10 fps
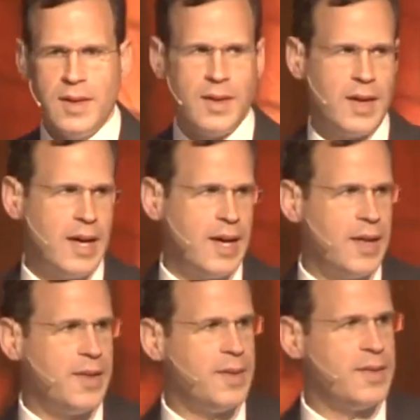
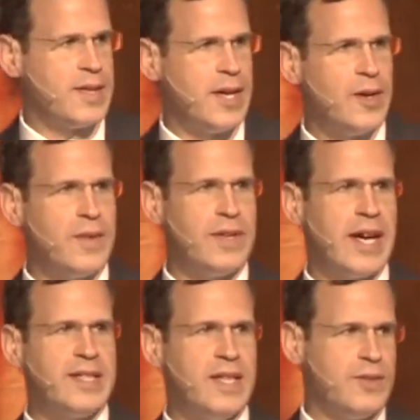the caregiving
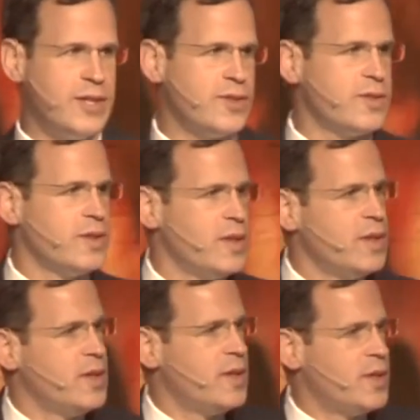activities
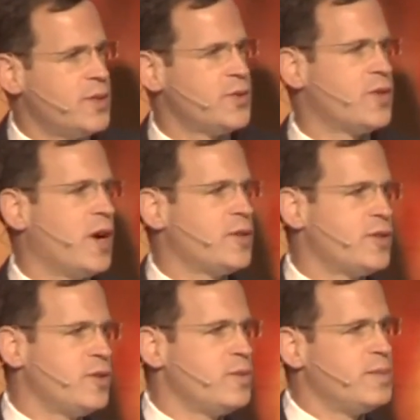start
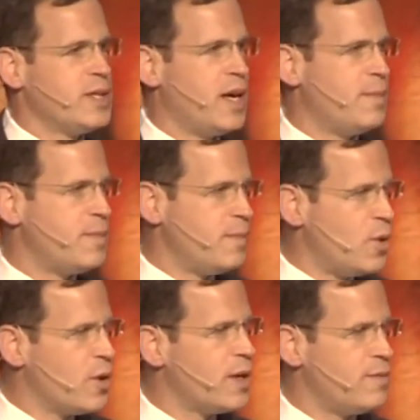to become
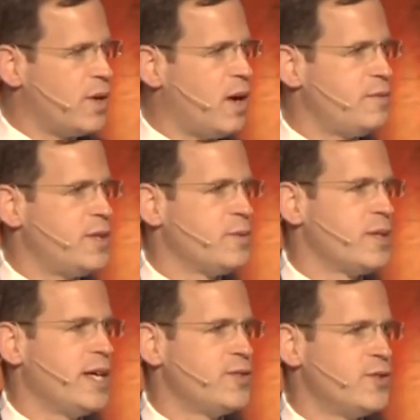more involved in the
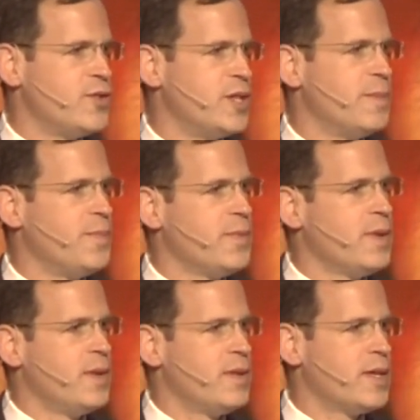relationship.
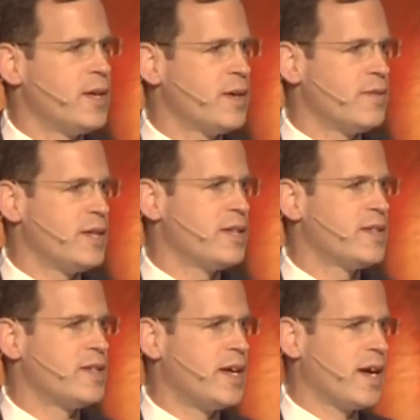The caregiving
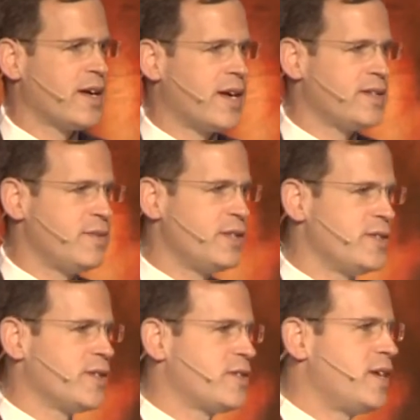activities
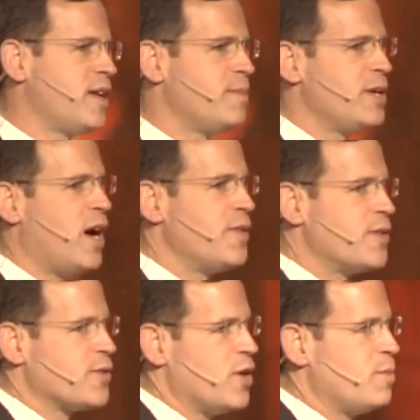extend beyond the
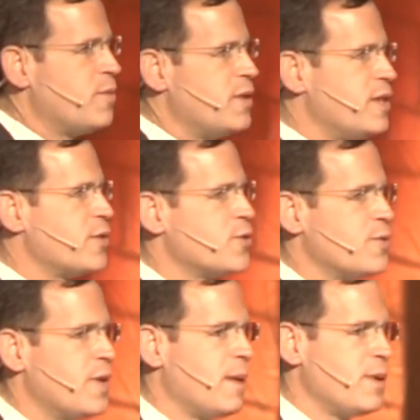scope of the initial
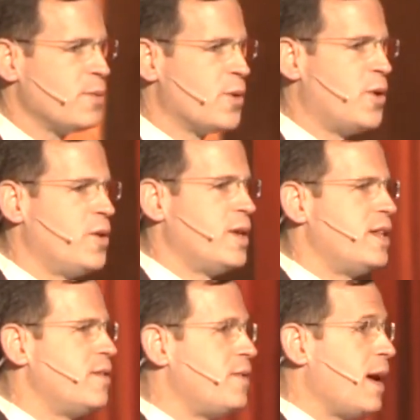family role,
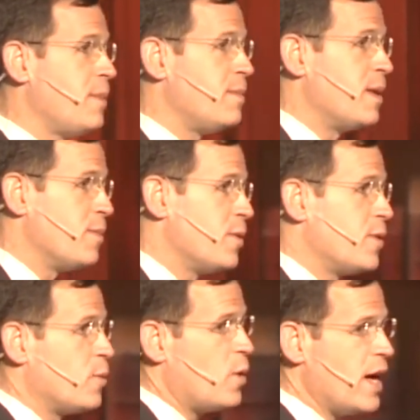and the family member,
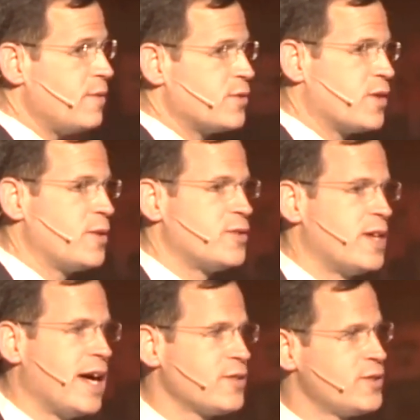the wife, starts
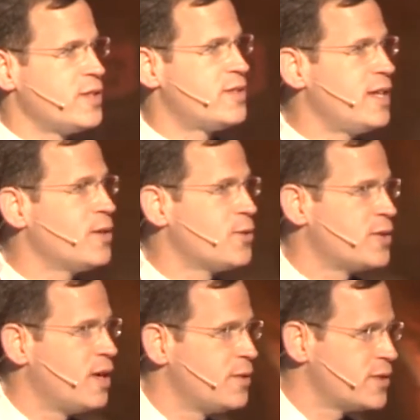to actually see
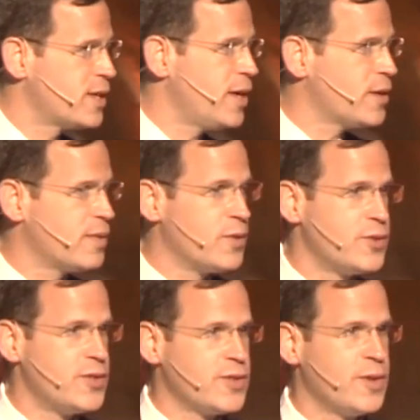herself as a caregiver.
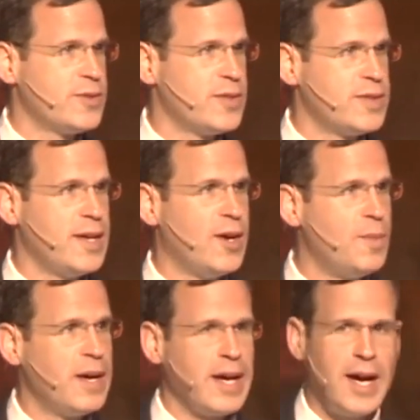She starts to say, oh
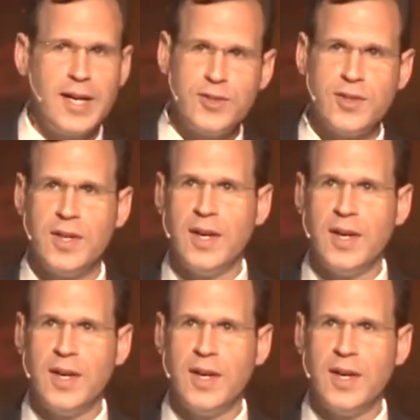my gosh,